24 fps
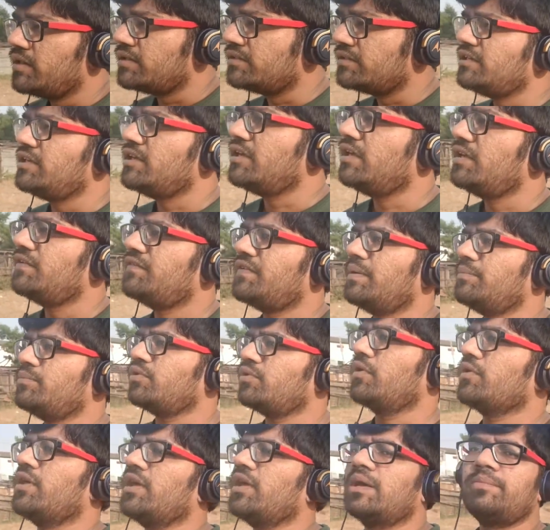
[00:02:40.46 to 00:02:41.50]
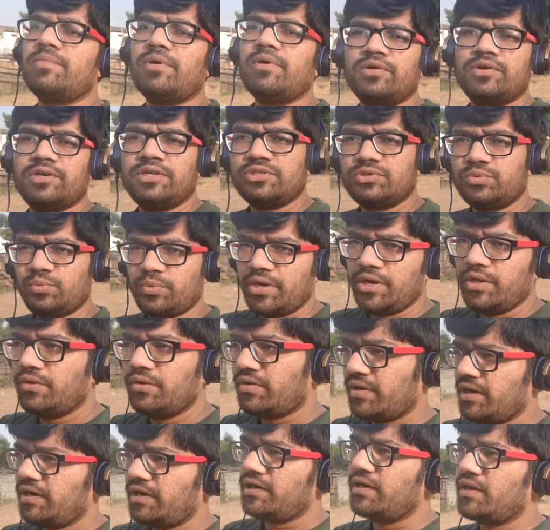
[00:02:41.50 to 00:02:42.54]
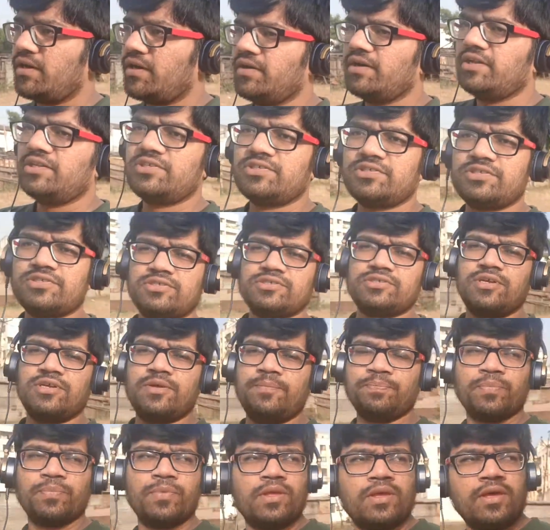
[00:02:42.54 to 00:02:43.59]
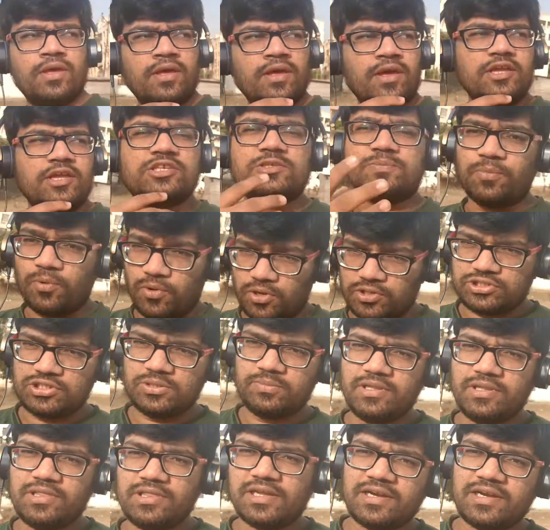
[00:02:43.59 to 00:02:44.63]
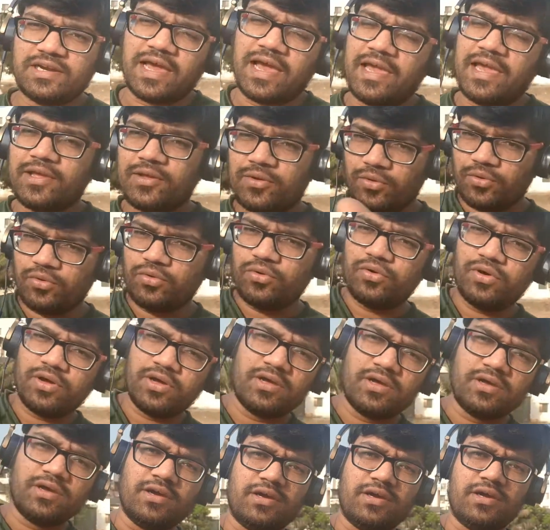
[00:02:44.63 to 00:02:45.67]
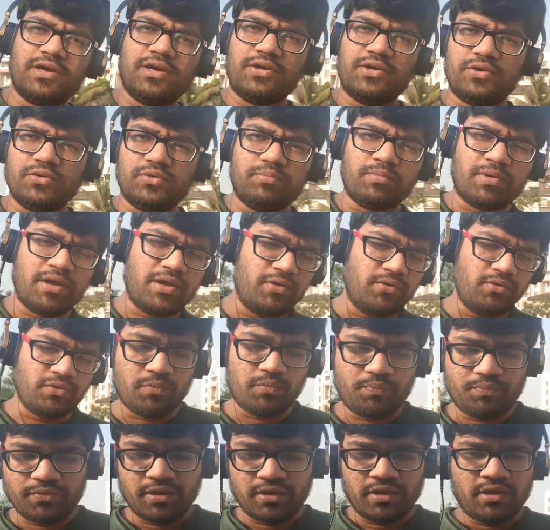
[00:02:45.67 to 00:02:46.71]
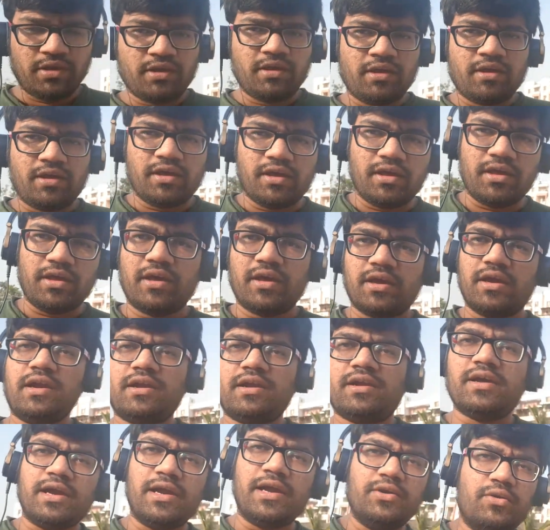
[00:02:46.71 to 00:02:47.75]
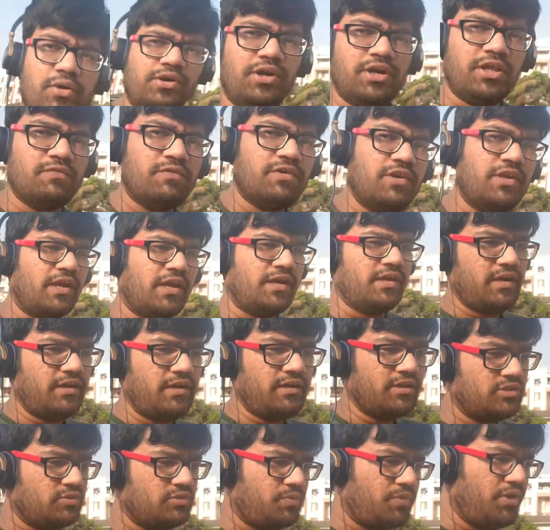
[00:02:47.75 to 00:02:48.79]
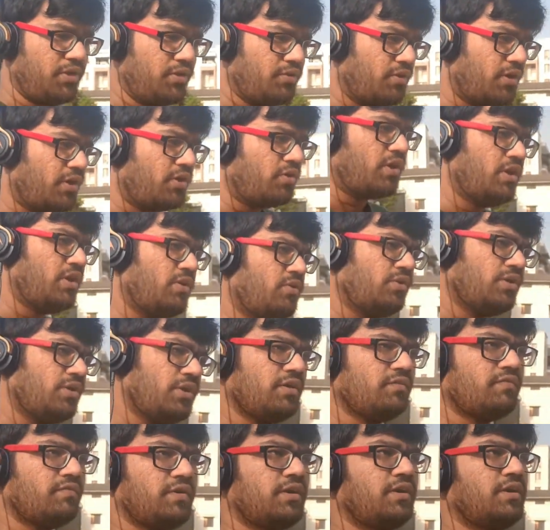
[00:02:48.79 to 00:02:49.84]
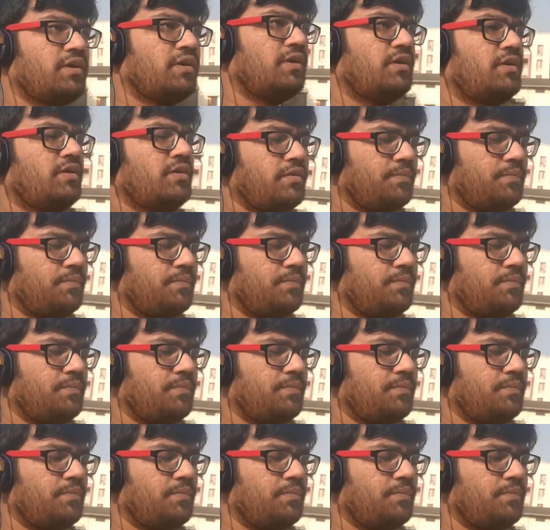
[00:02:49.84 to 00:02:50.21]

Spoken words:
See, if I'm talking about this video right now, it's possible that I go to my home and I don't even edit this video, or I don't even,